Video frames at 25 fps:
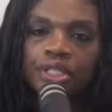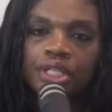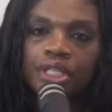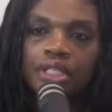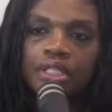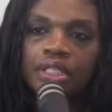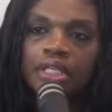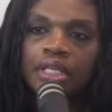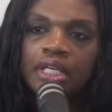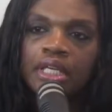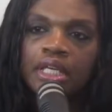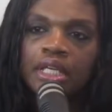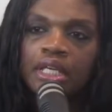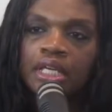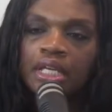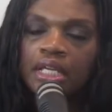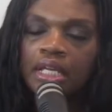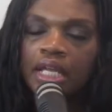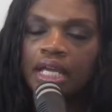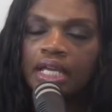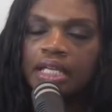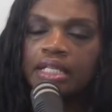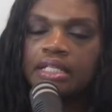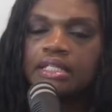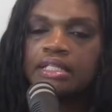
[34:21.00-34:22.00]
that,
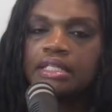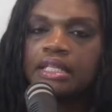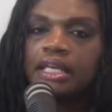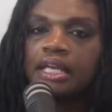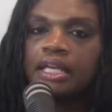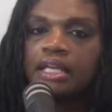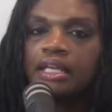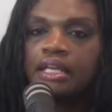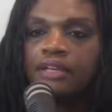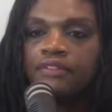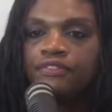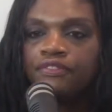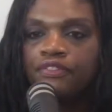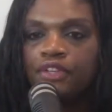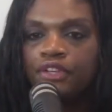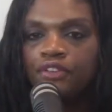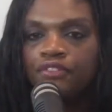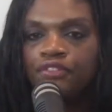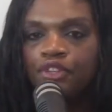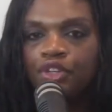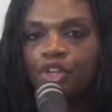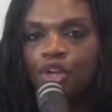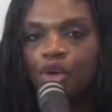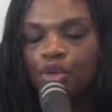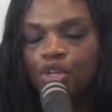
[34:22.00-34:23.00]
like it's saying, if, if
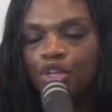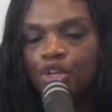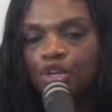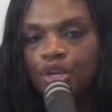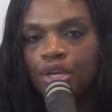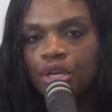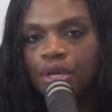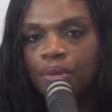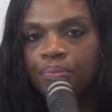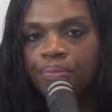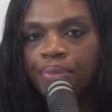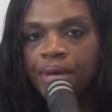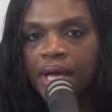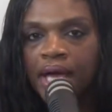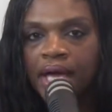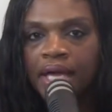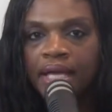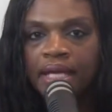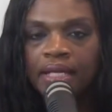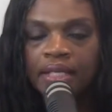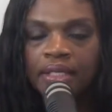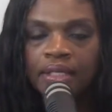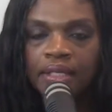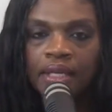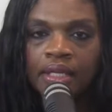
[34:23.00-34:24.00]
you know you're going to buy,
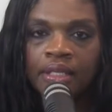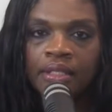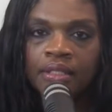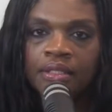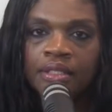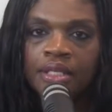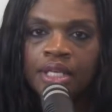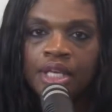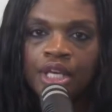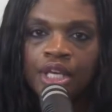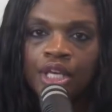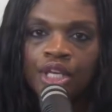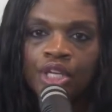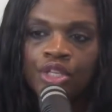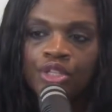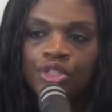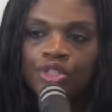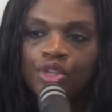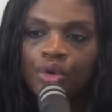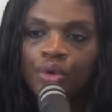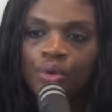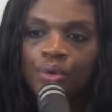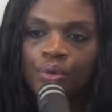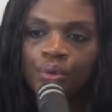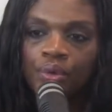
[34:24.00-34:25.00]
and, and
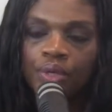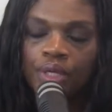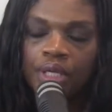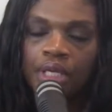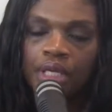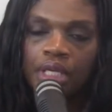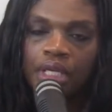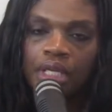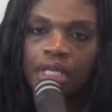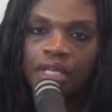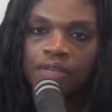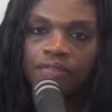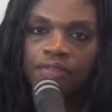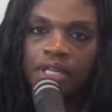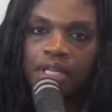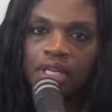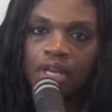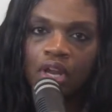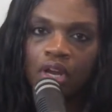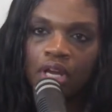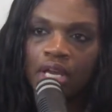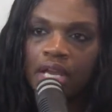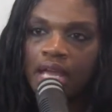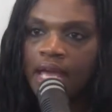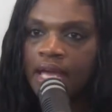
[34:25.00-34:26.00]
so even in
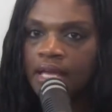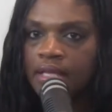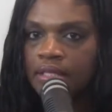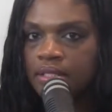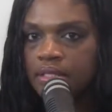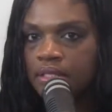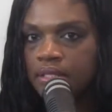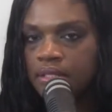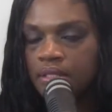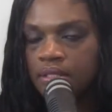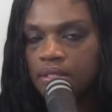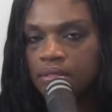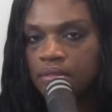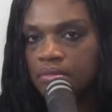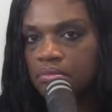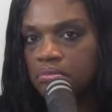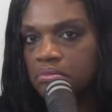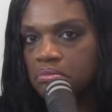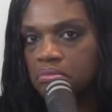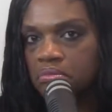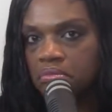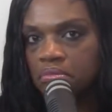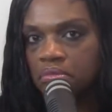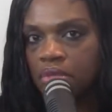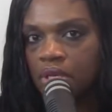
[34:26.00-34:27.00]
our last,
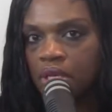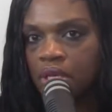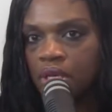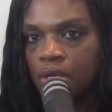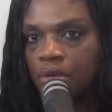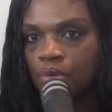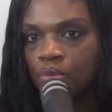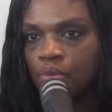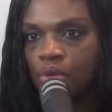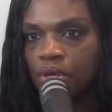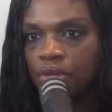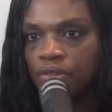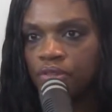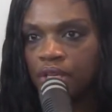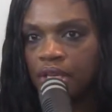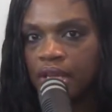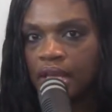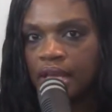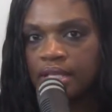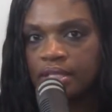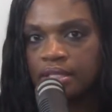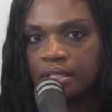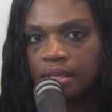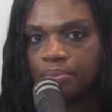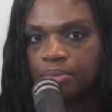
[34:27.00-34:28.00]
uh, one of the
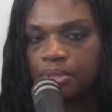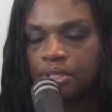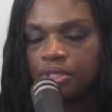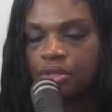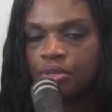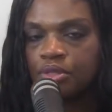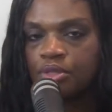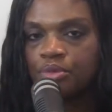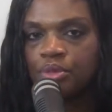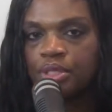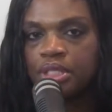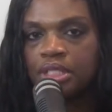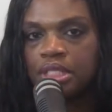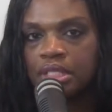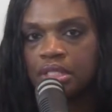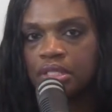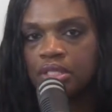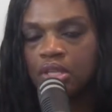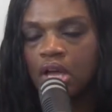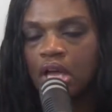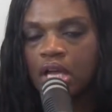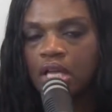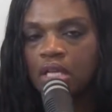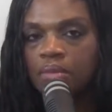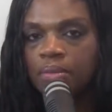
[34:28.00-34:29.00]
last episodes we did
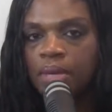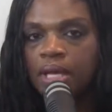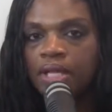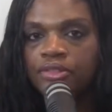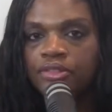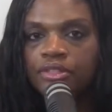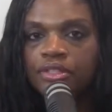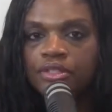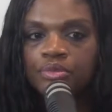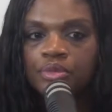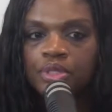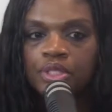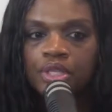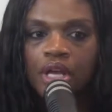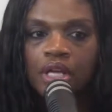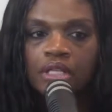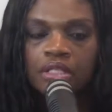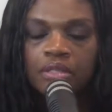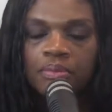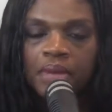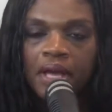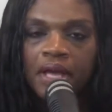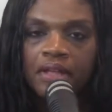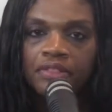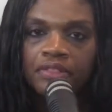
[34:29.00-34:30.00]
talking about this, we
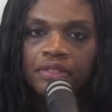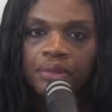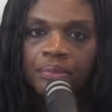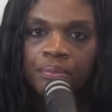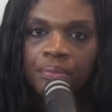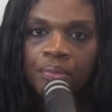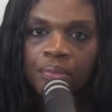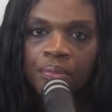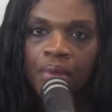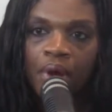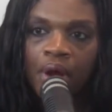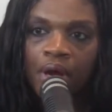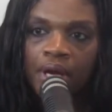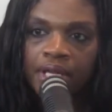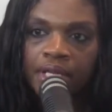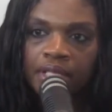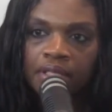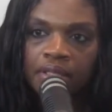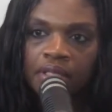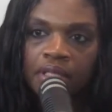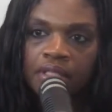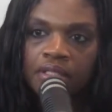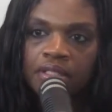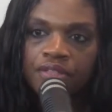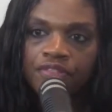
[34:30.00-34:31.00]
talked about the
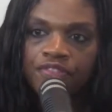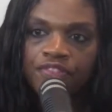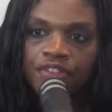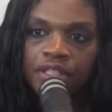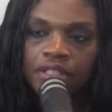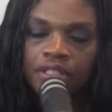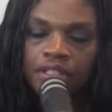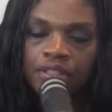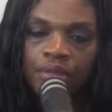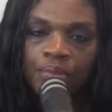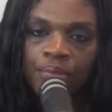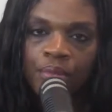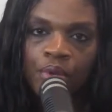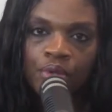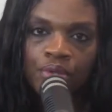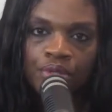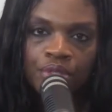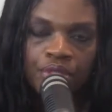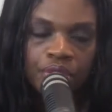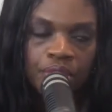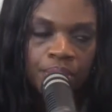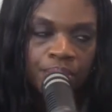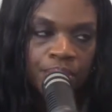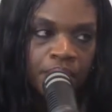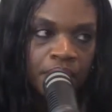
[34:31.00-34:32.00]
market that's affected the most
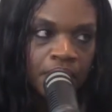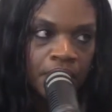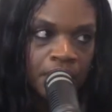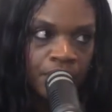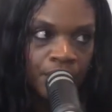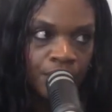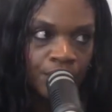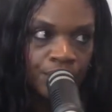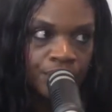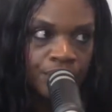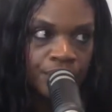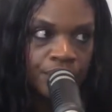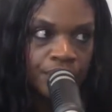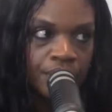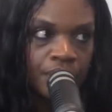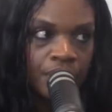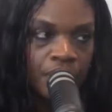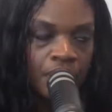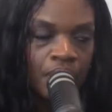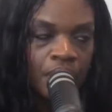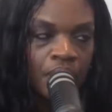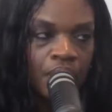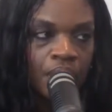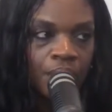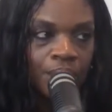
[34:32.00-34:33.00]
is the millennials,
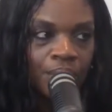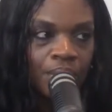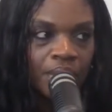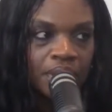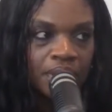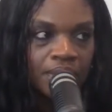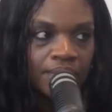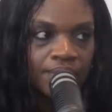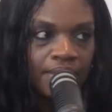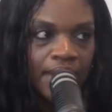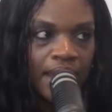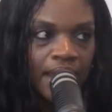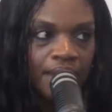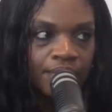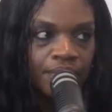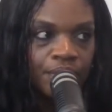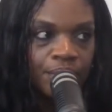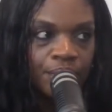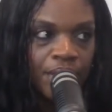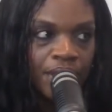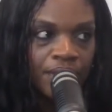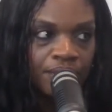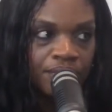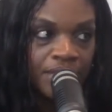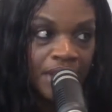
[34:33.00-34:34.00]
because a lot of
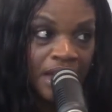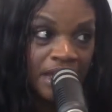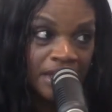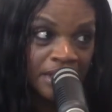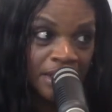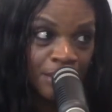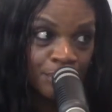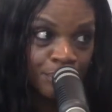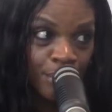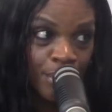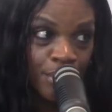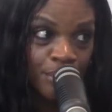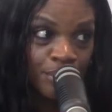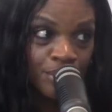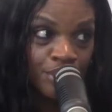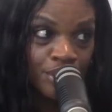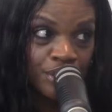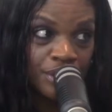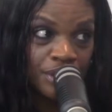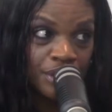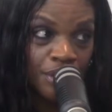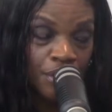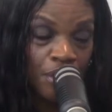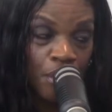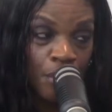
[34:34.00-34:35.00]
them have not yet
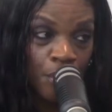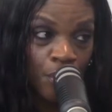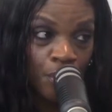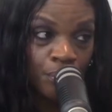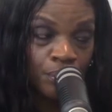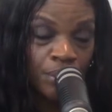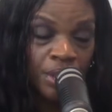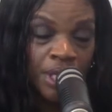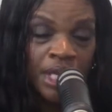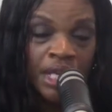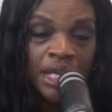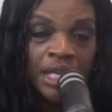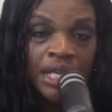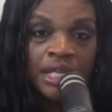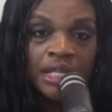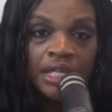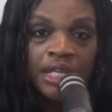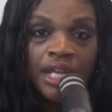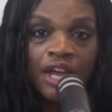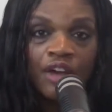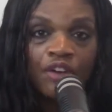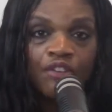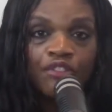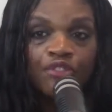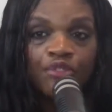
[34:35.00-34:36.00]
purchased their home. Mm-hmm.
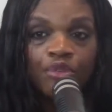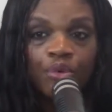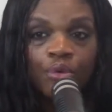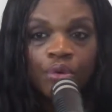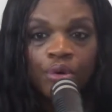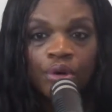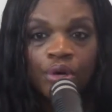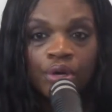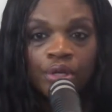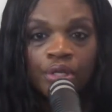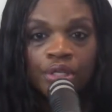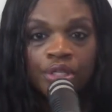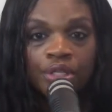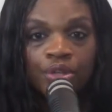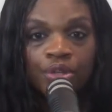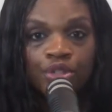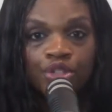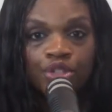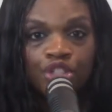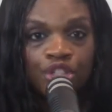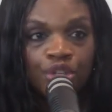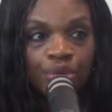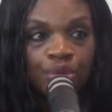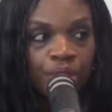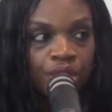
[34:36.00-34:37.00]
Now for, you know,
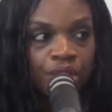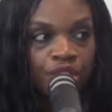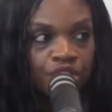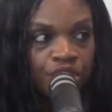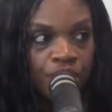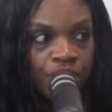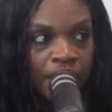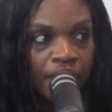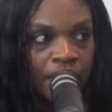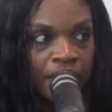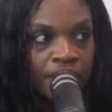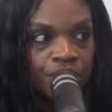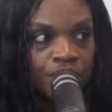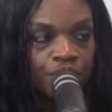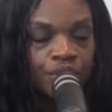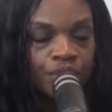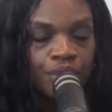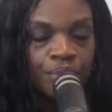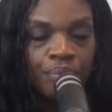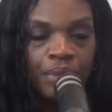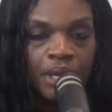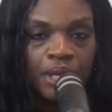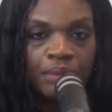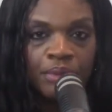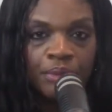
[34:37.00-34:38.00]
Generation Xers
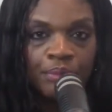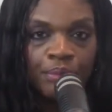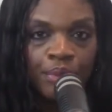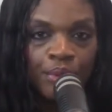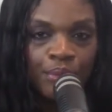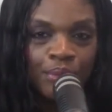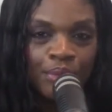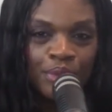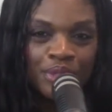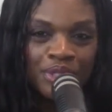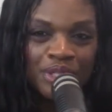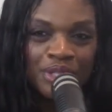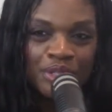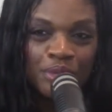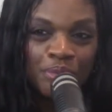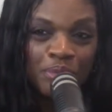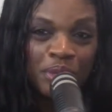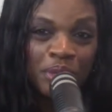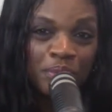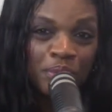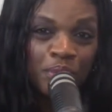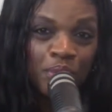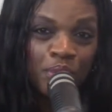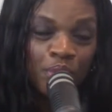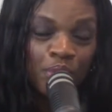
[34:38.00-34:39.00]
and baby boomers, these are
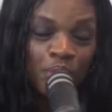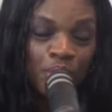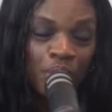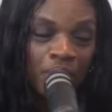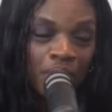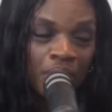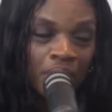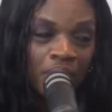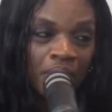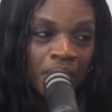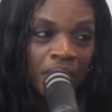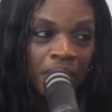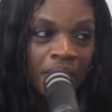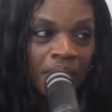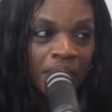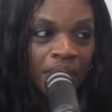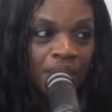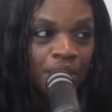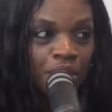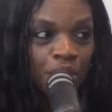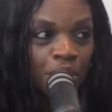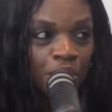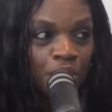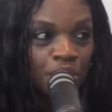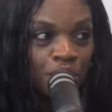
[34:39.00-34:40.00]
people who are,
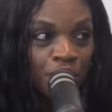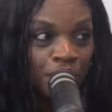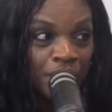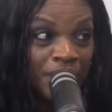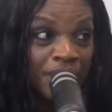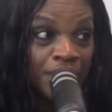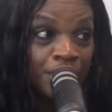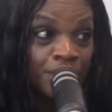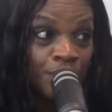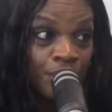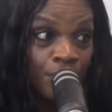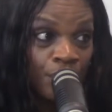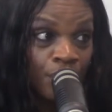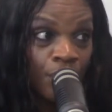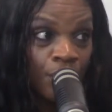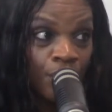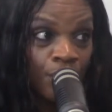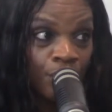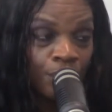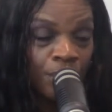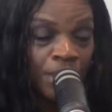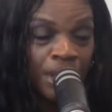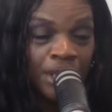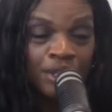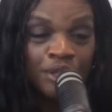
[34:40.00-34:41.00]
you know, you're in your
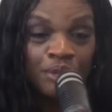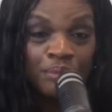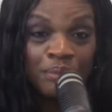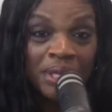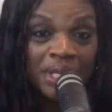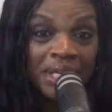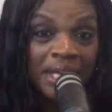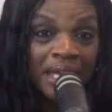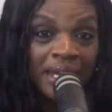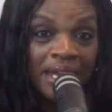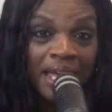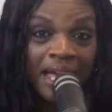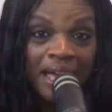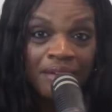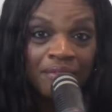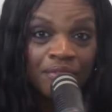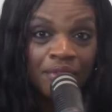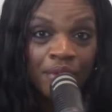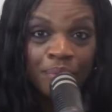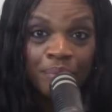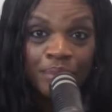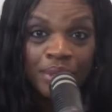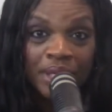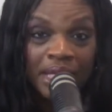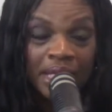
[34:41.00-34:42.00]
home and you may not have
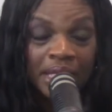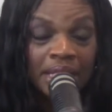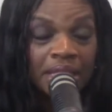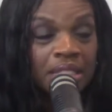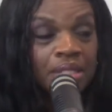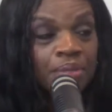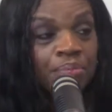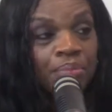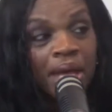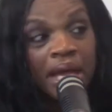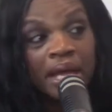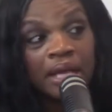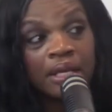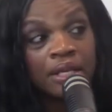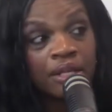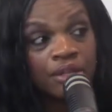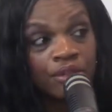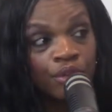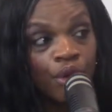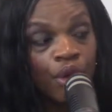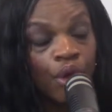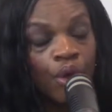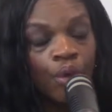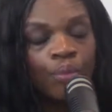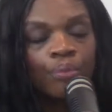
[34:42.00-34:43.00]
a plan to buy
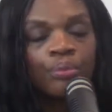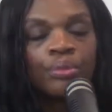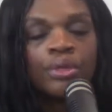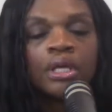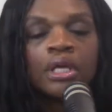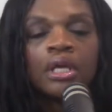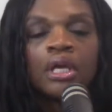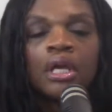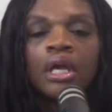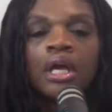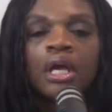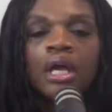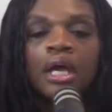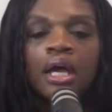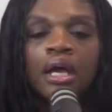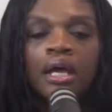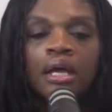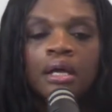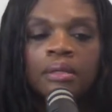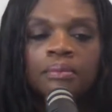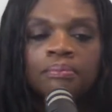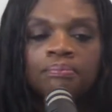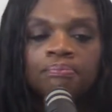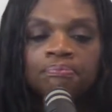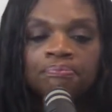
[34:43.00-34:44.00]
another home.
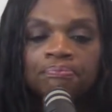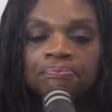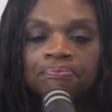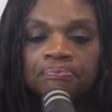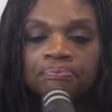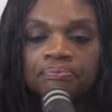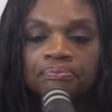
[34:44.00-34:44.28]
Um,